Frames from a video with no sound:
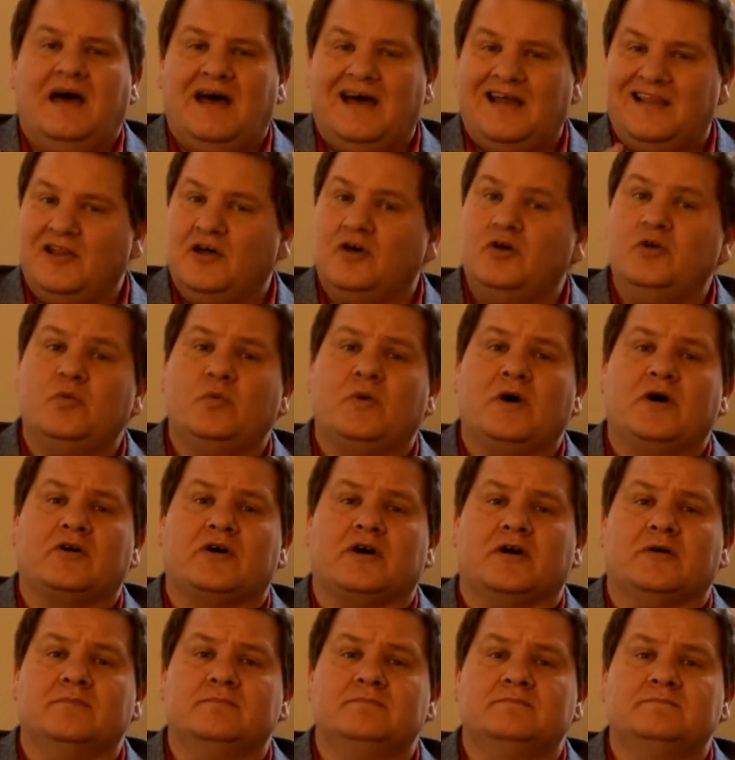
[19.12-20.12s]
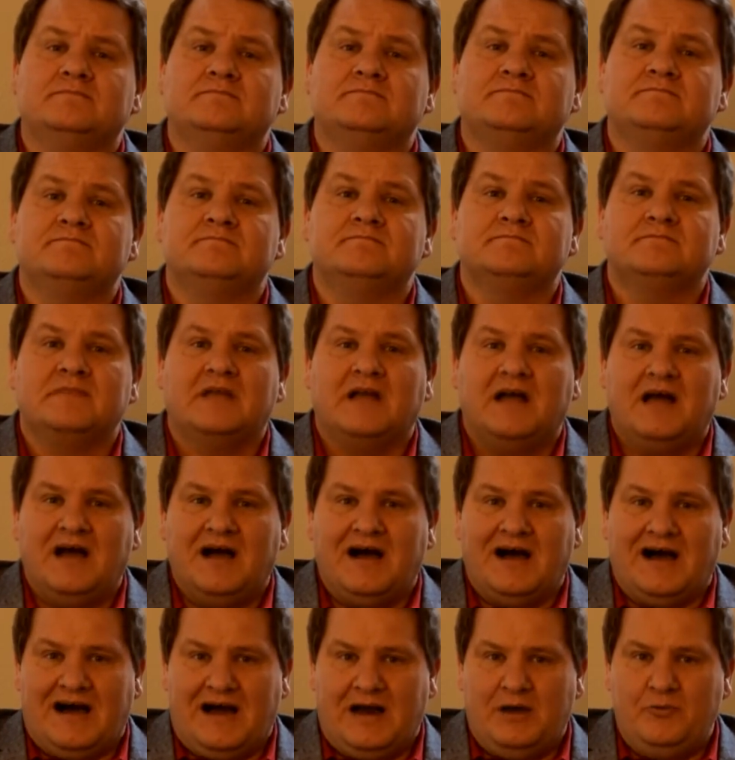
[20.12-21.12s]
Hello and welcome.
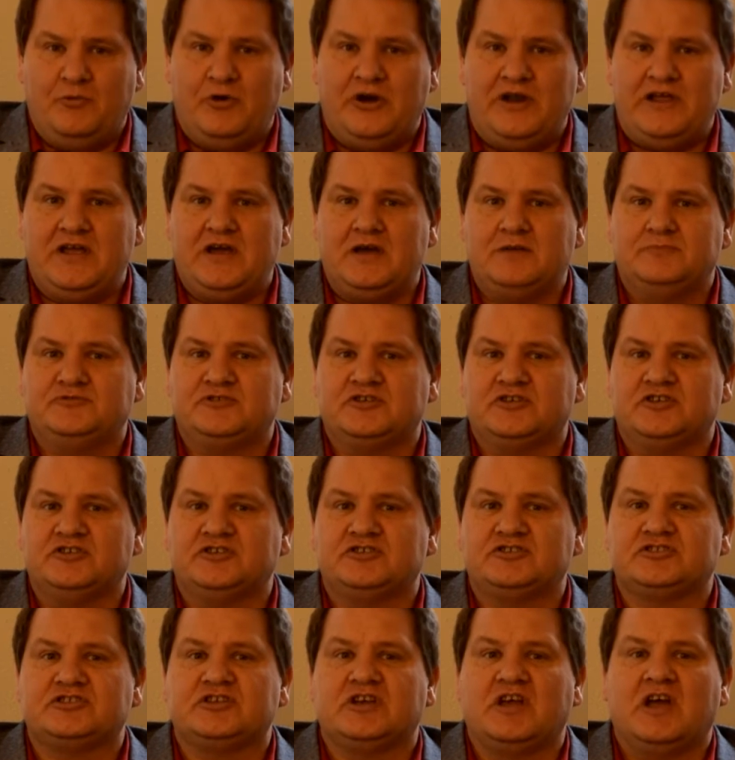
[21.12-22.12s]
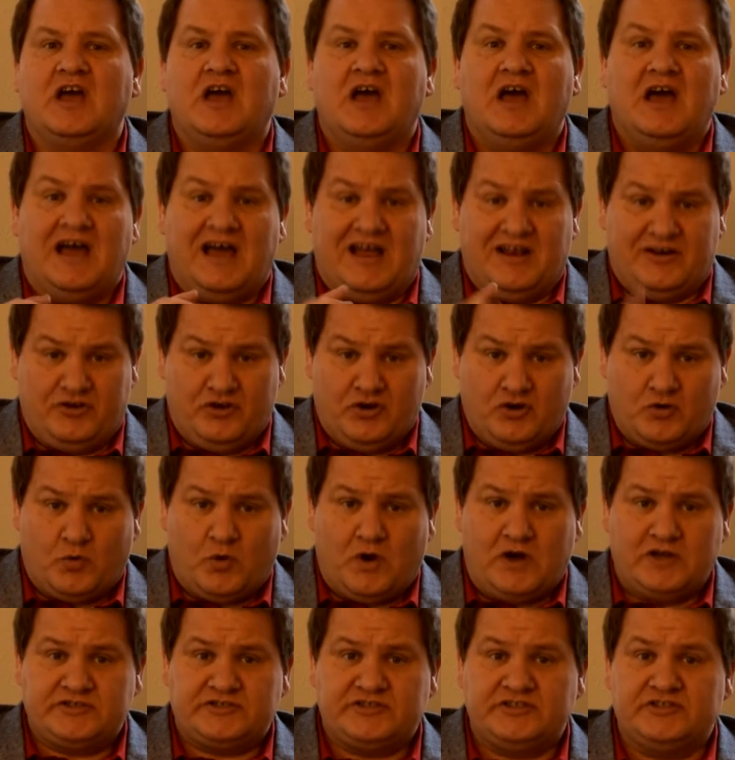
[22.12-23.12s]
I'm Ray Upchurch, and you're
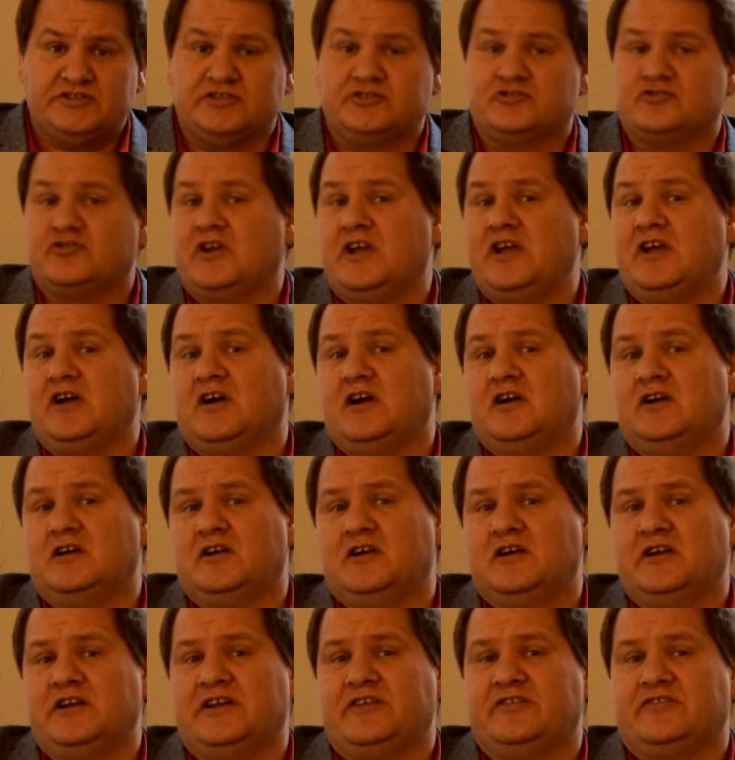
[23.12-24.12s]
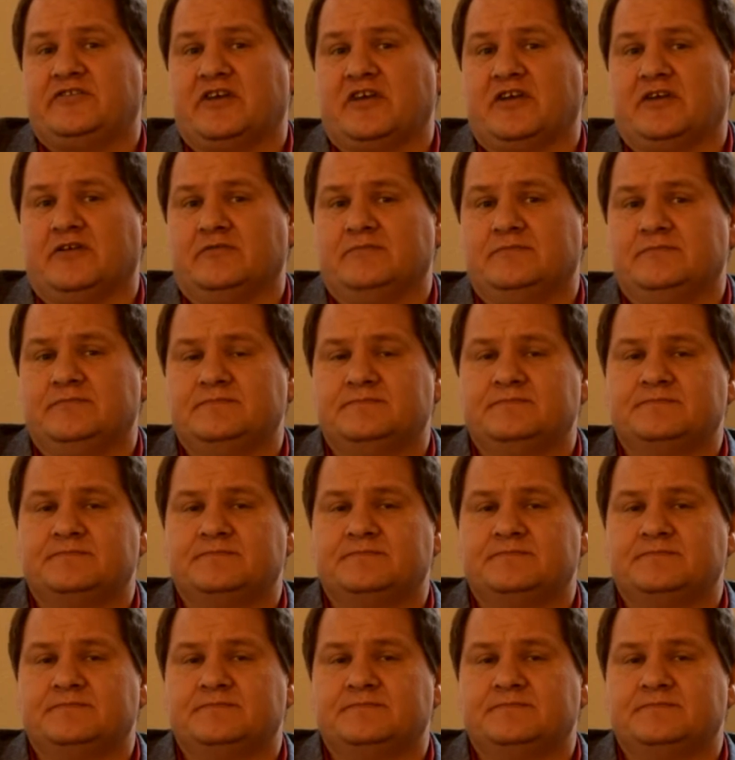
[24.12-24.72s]
watching the Traeheart Learning Channel.